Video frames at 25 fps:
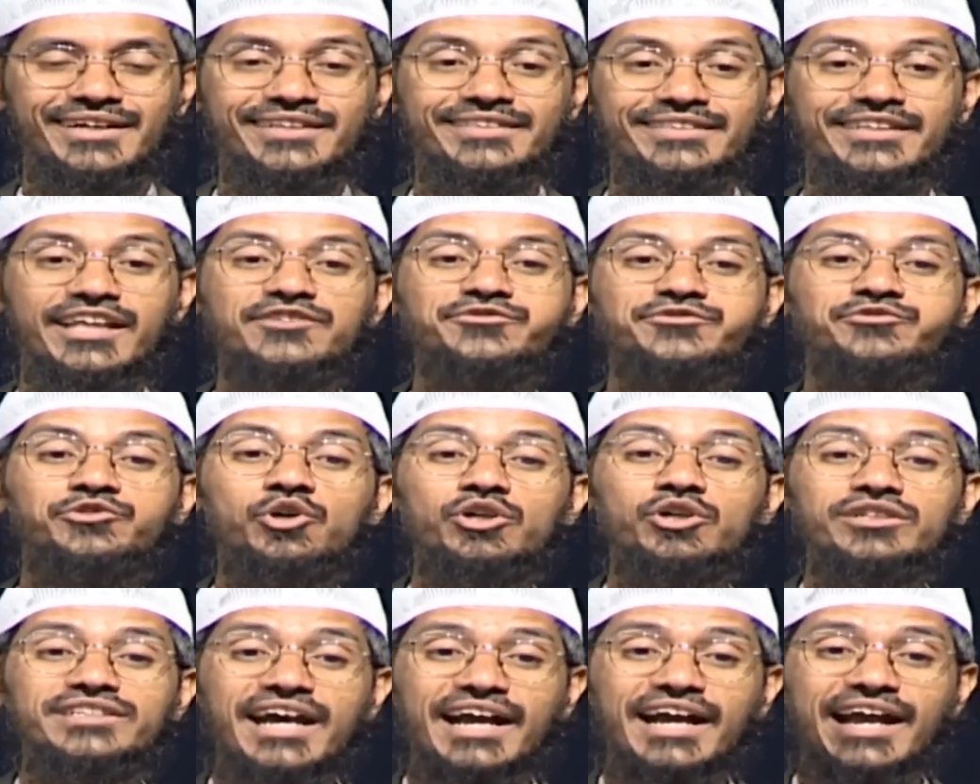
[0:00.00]
They
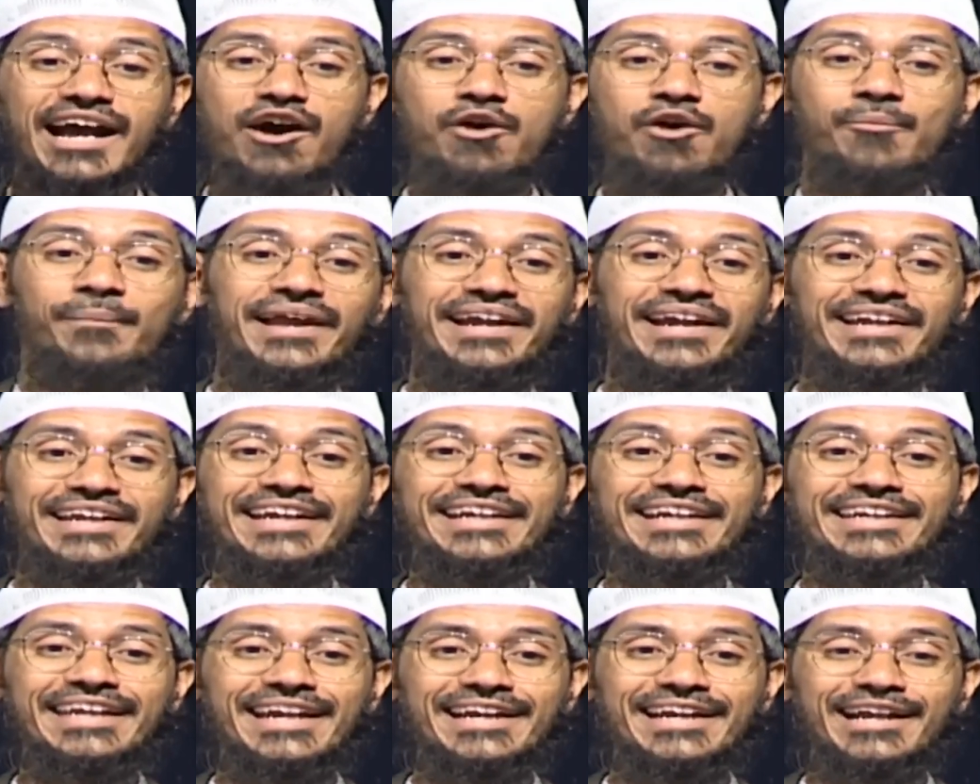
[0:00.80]
sued the government,
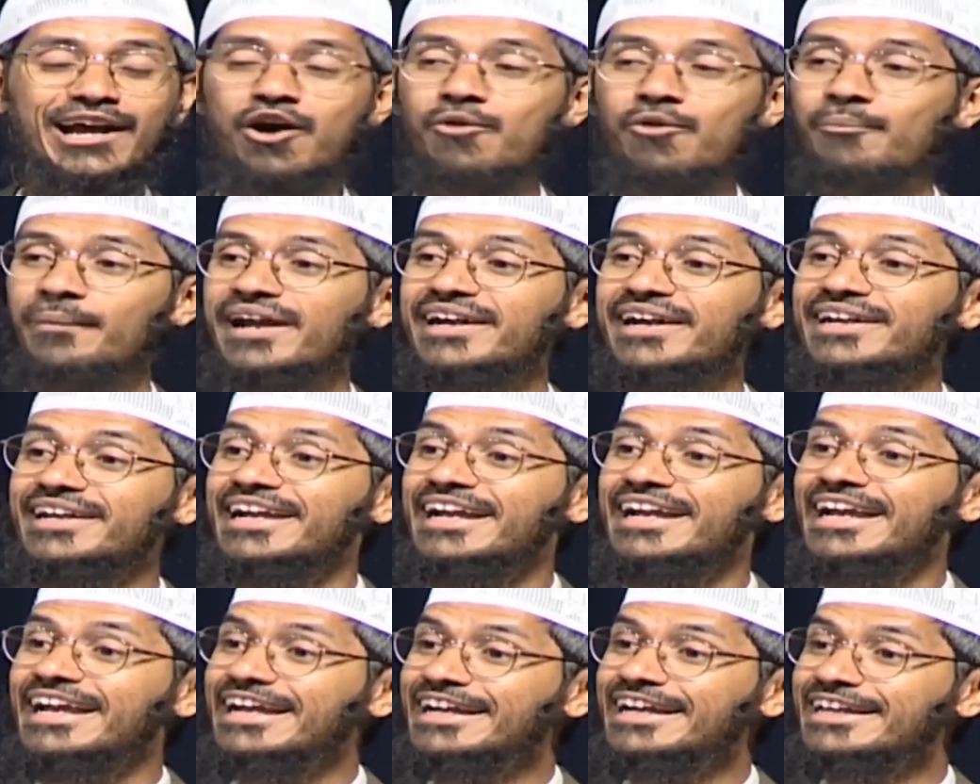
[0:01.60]
Indian government.
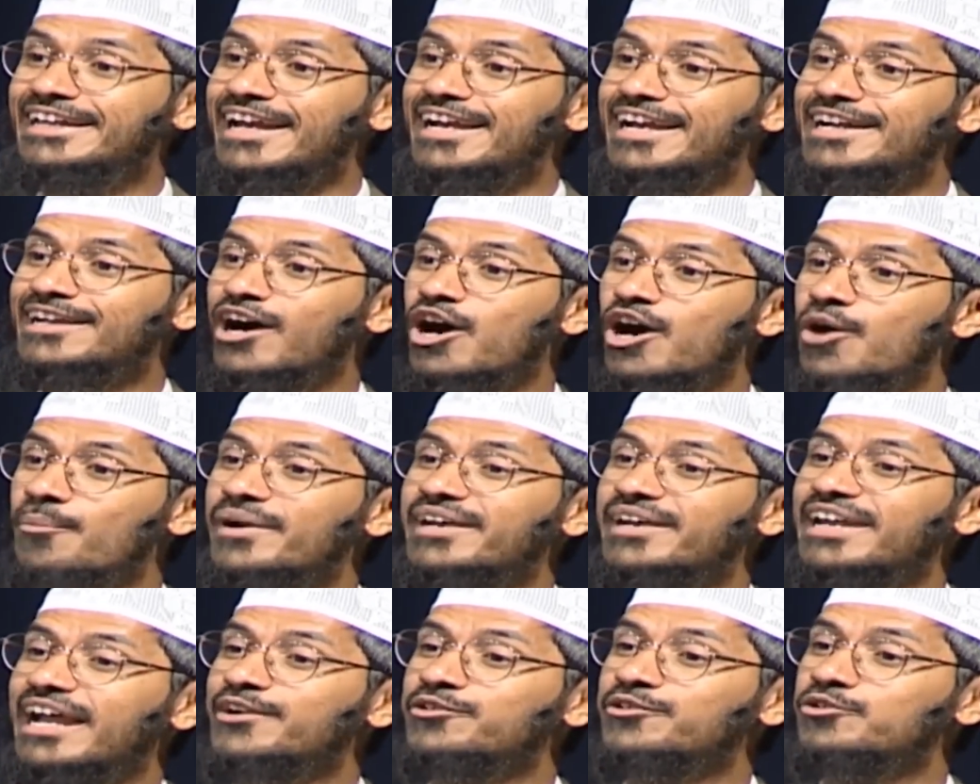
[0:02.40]
Indian
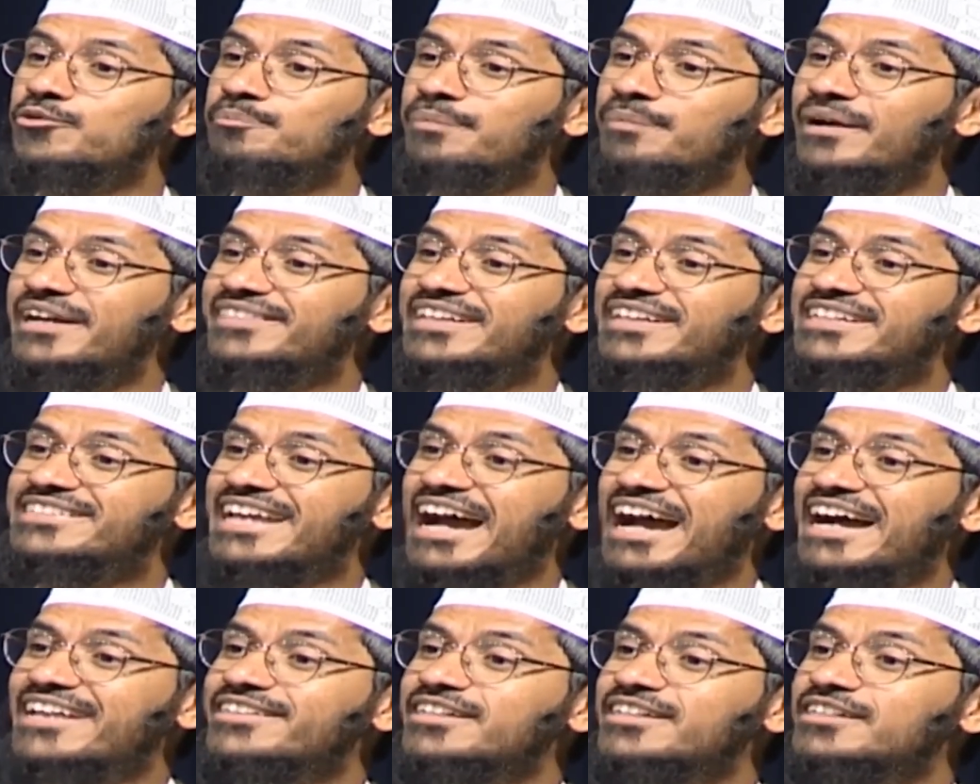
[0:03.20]
government had to pay the
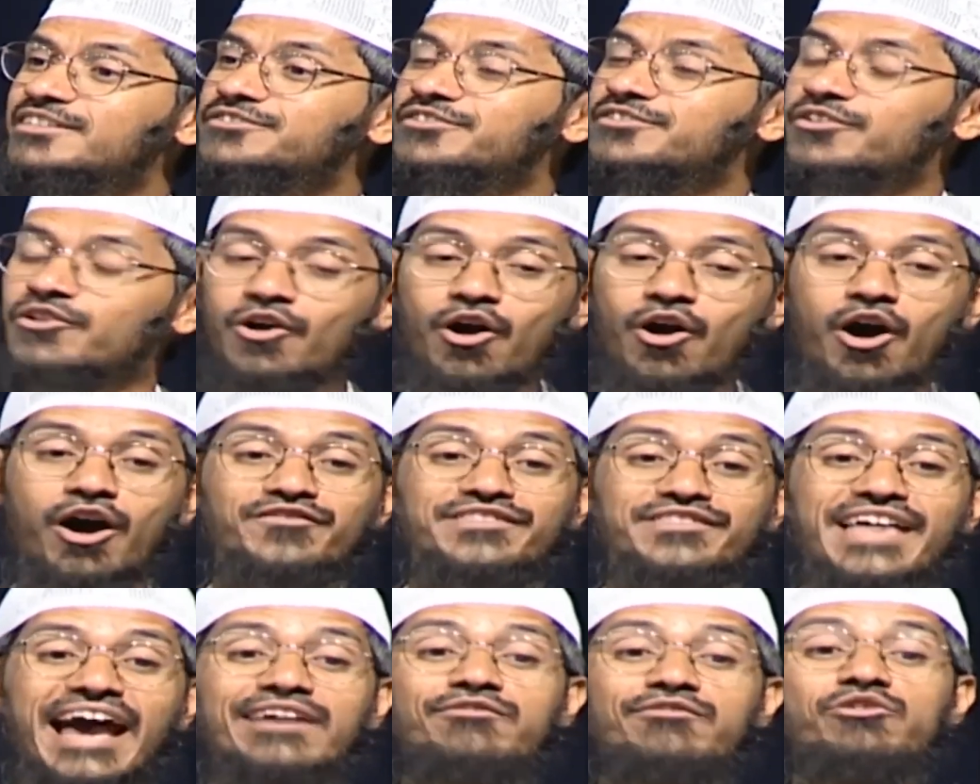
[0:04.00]
charges
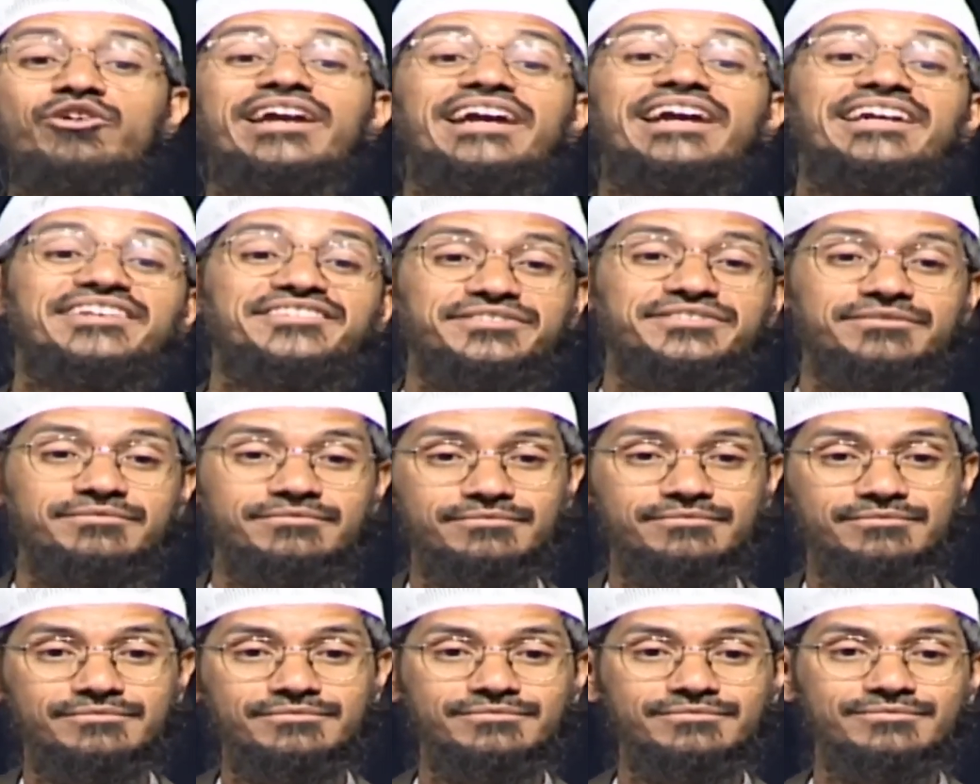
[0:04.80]
of the advocates
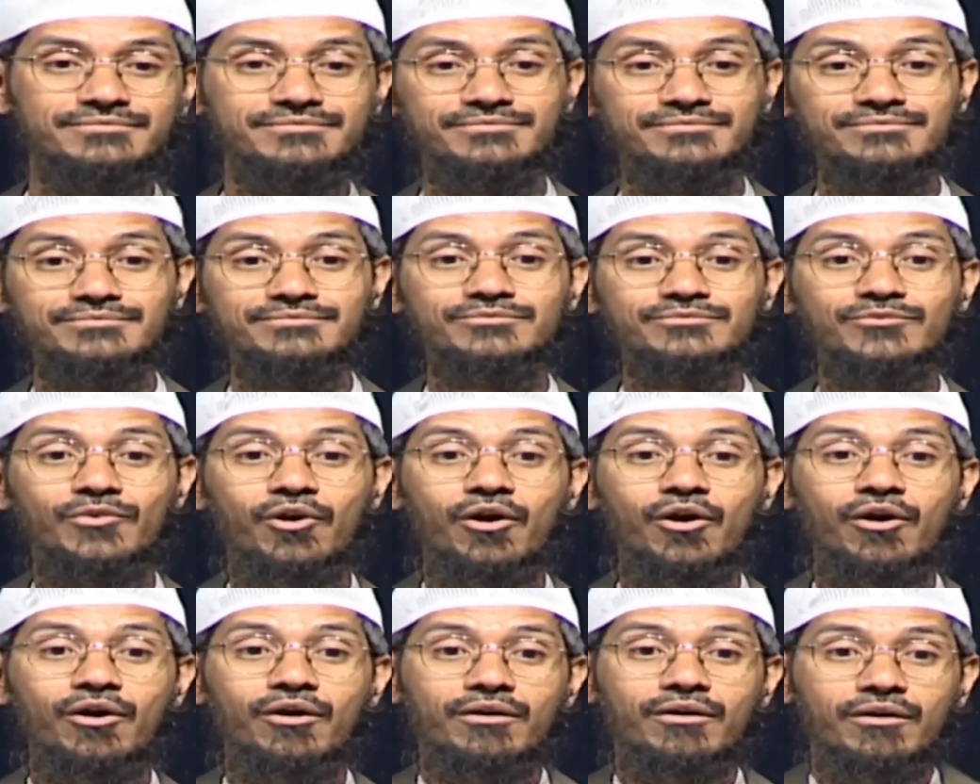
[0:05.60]

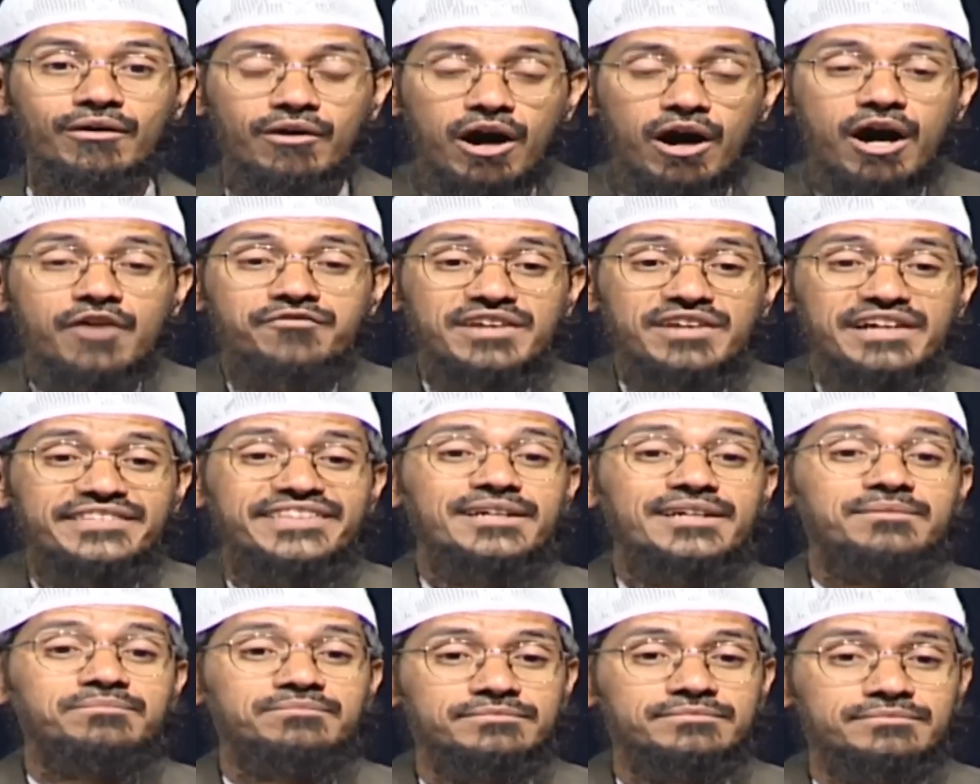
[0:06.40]
of
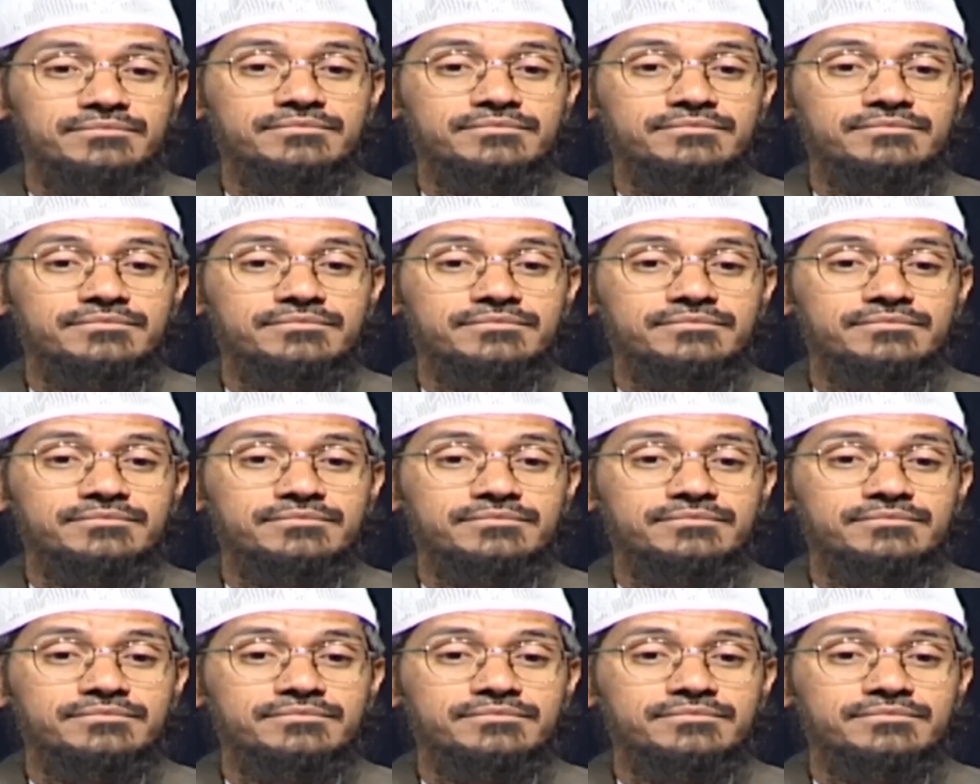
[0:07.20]
Nadeem.